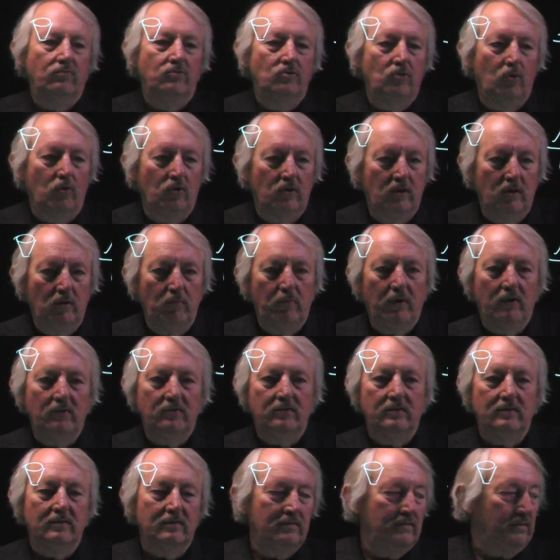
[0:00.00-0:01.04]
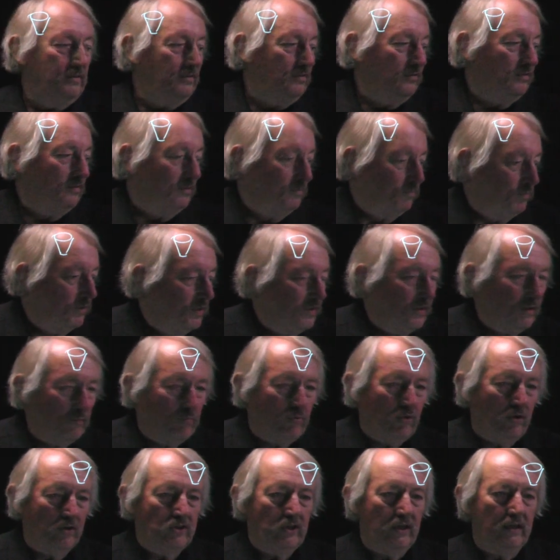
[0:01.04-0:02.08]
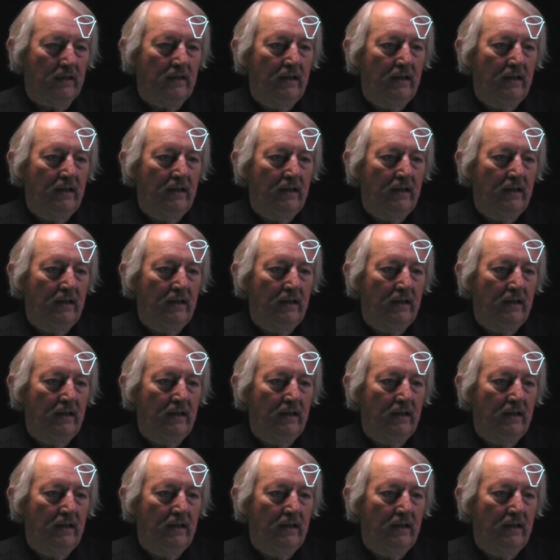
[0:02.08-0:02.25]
talking about the building project.